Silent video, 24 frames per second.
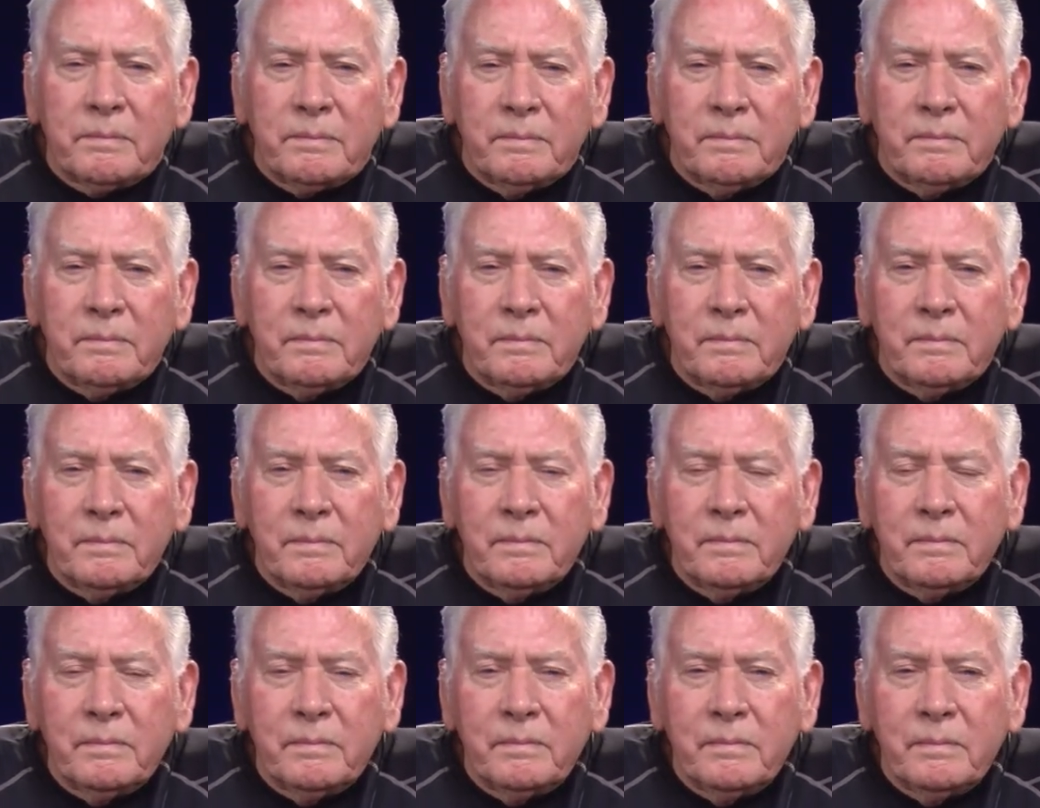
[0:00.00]

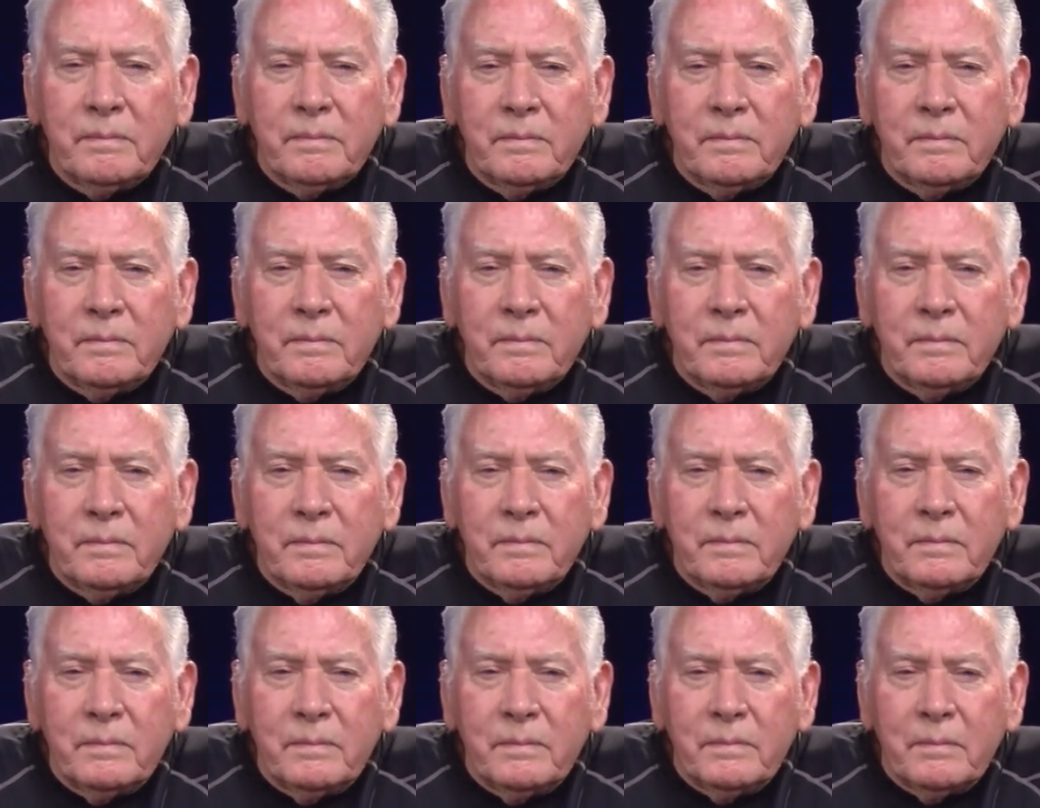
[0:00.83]

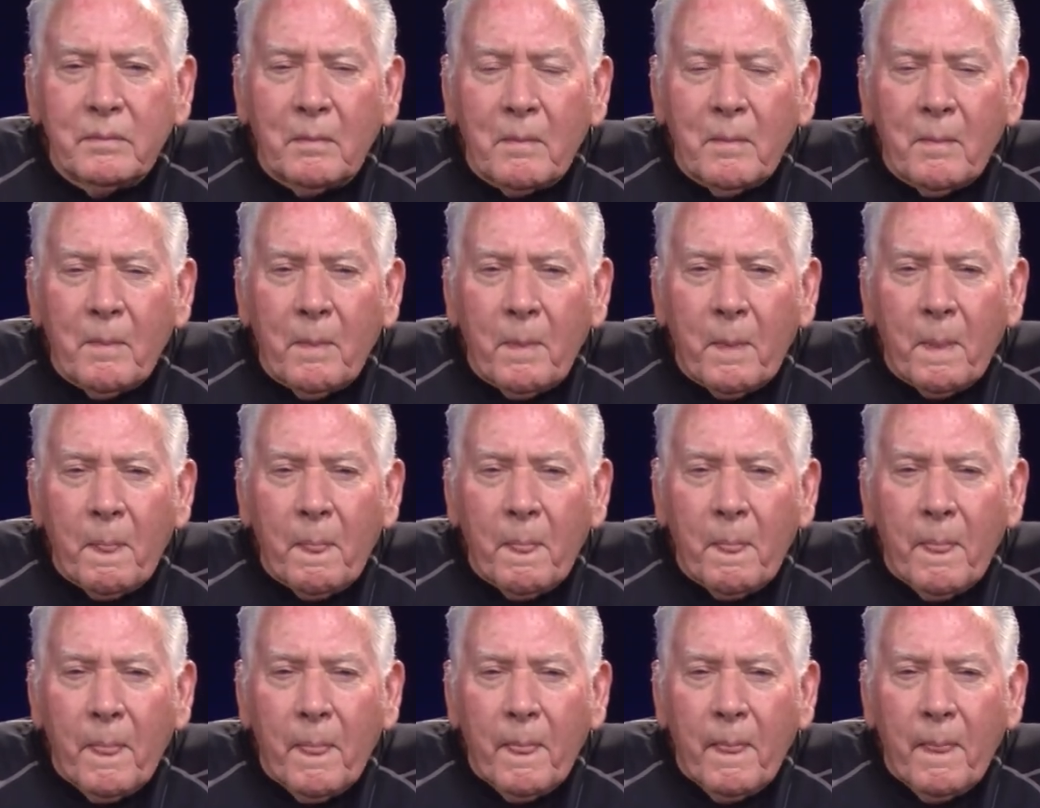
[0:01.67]

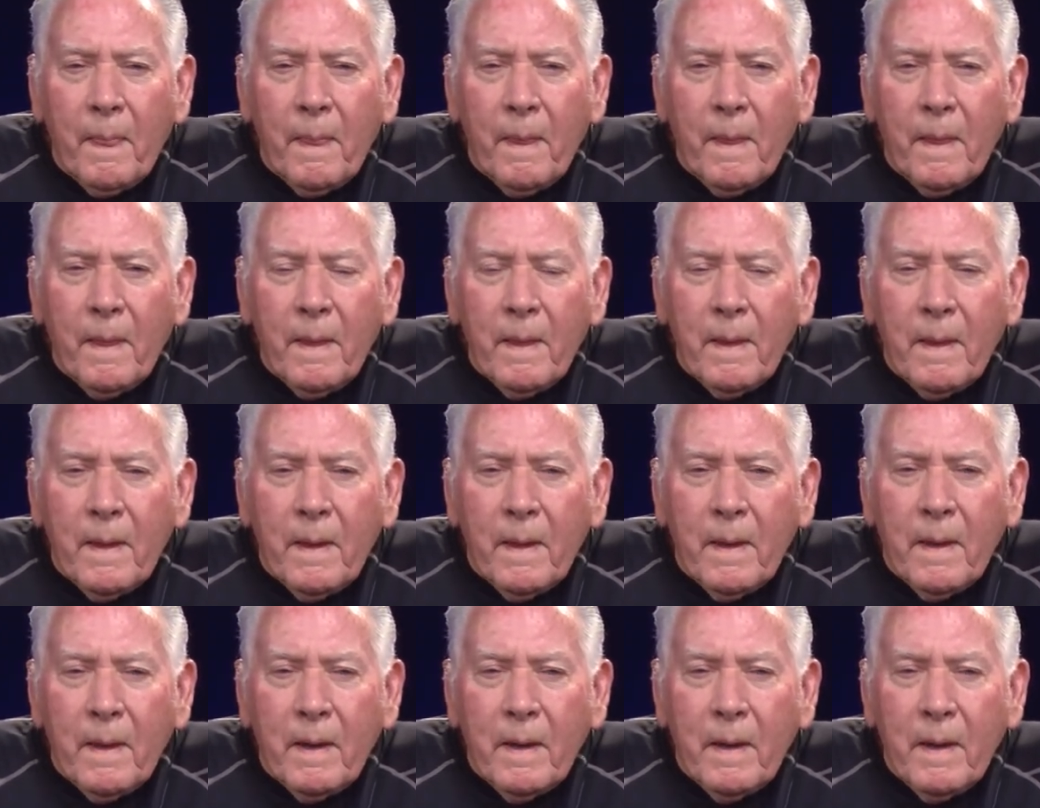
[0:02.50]

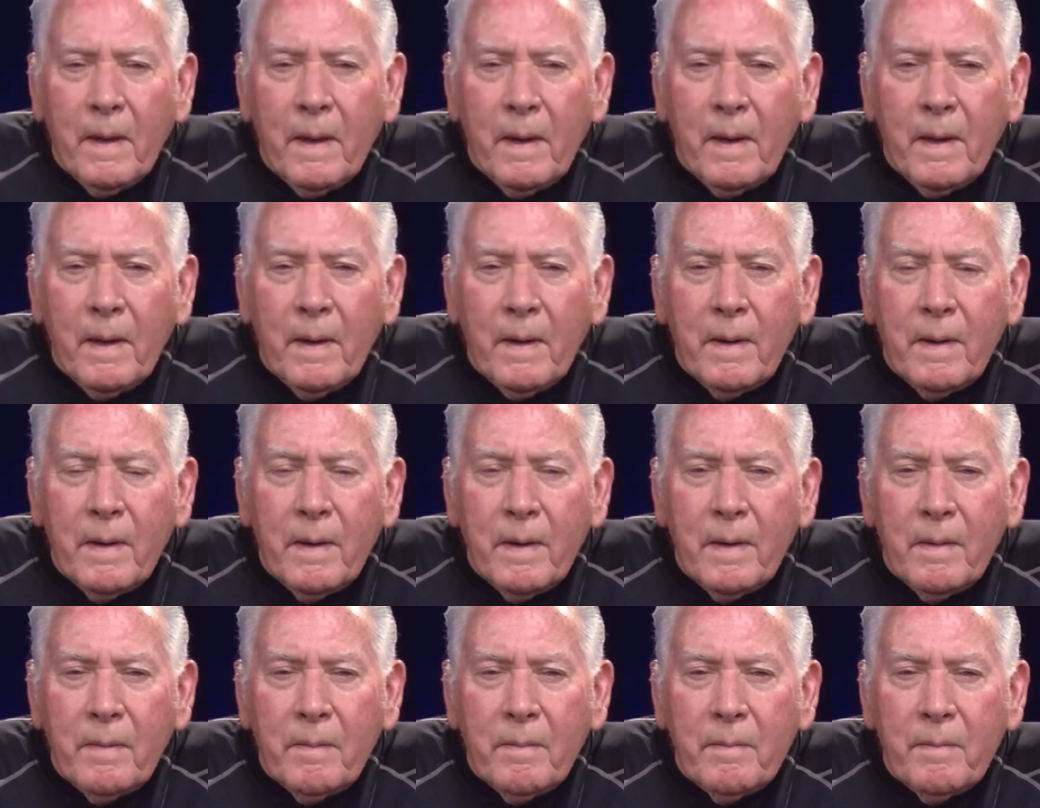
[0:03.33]

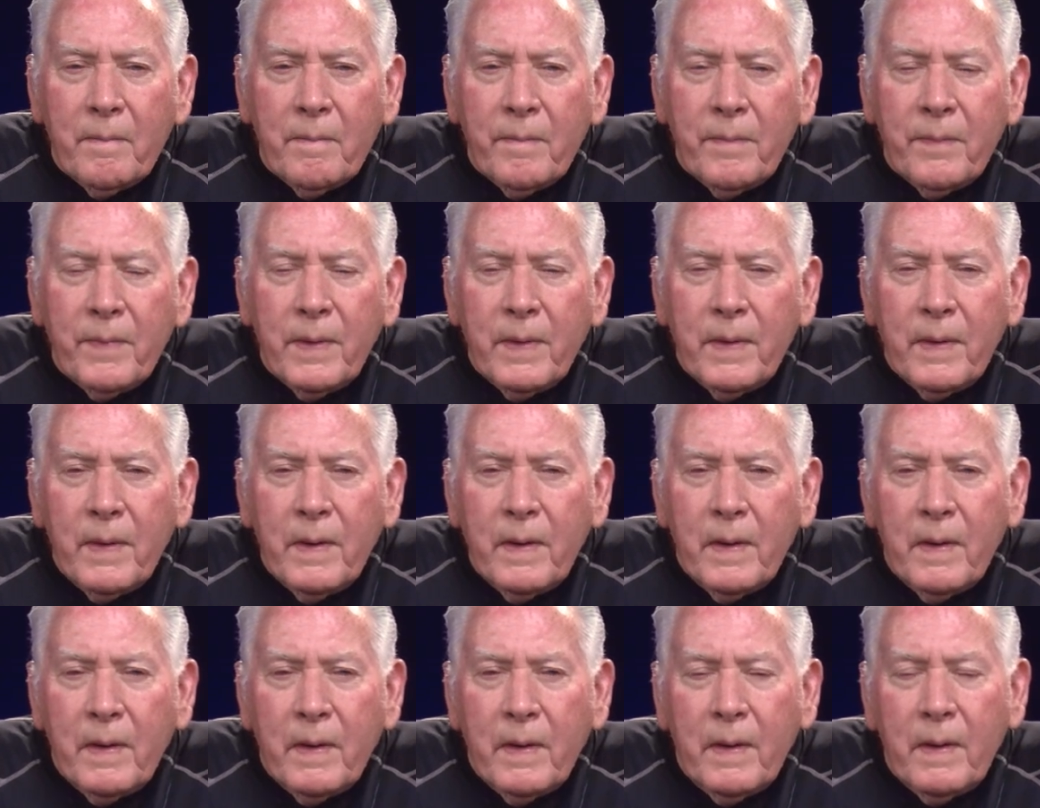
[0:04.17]

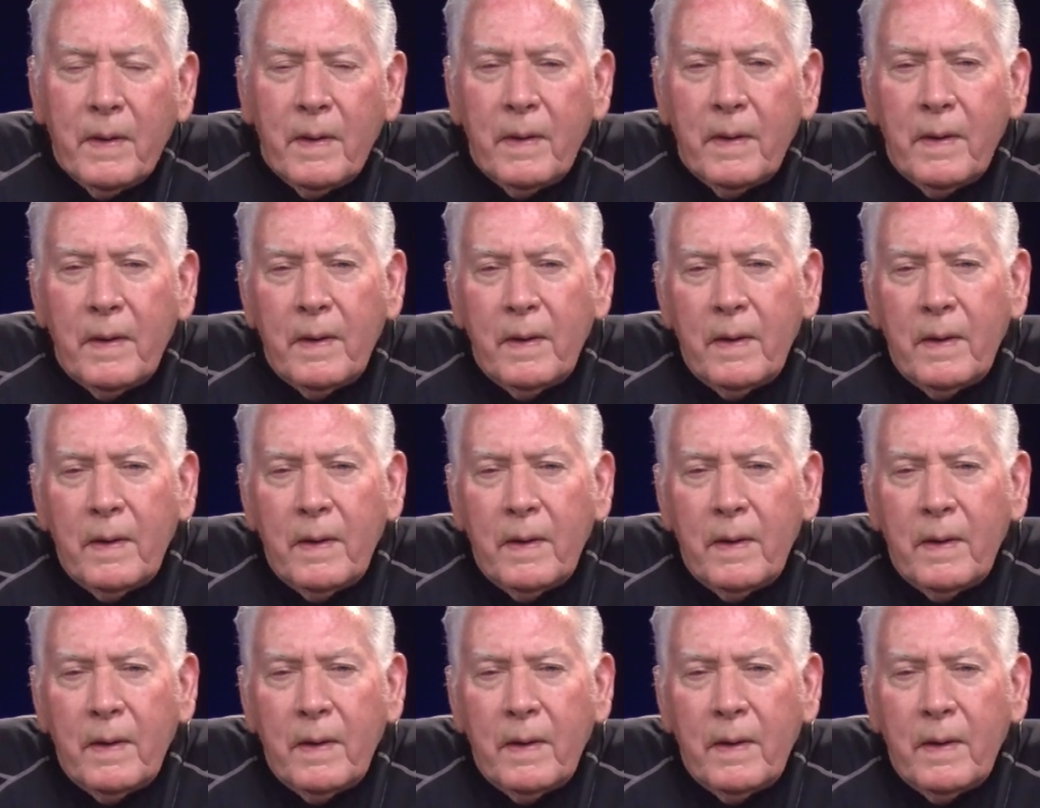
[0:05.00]
(no one is talking)